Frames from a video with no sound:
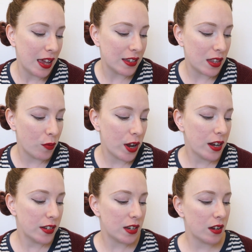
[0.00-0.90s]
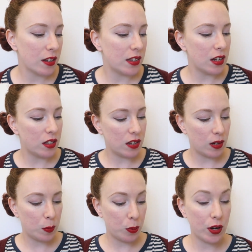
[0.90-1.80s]
is that when I started
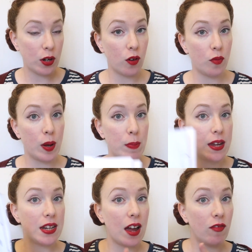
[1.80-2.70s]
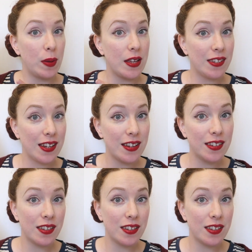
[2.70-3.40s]
to print off my PDF pieces,